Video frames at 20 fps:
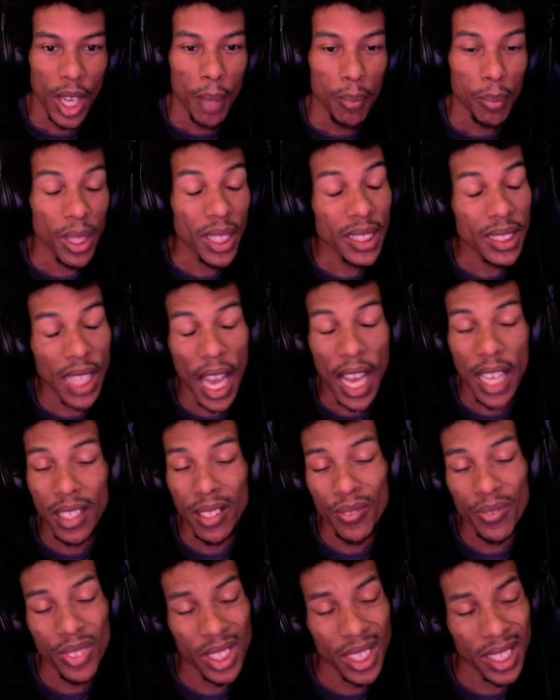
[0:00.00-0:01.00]
Plus, I
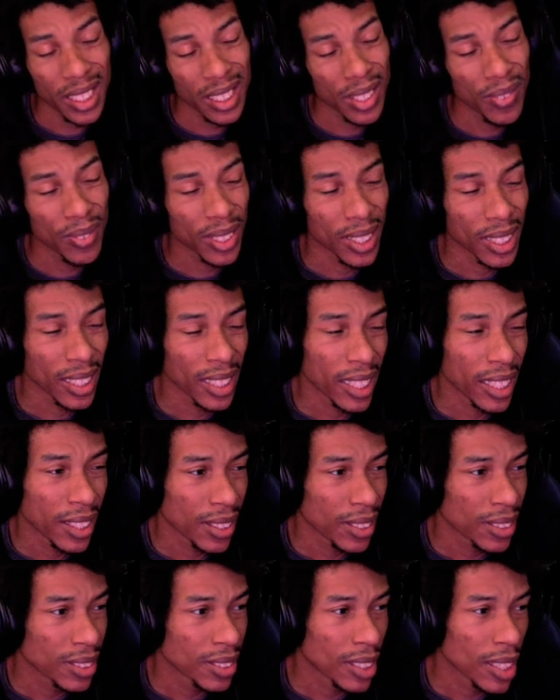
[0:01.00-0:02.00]
don't feel like leveling a
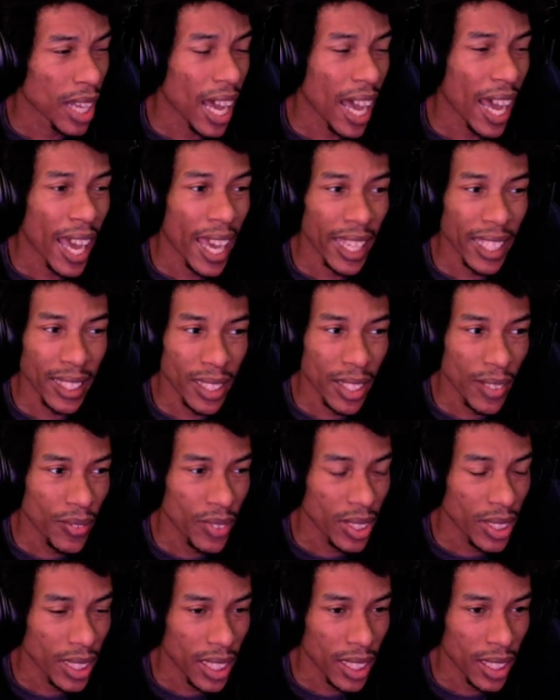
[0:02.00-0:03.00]
character. I hate
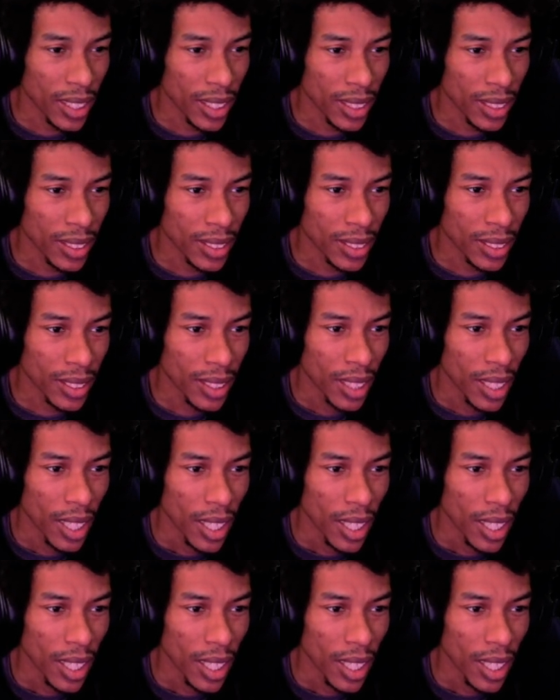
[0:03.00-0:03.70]
leveling a character.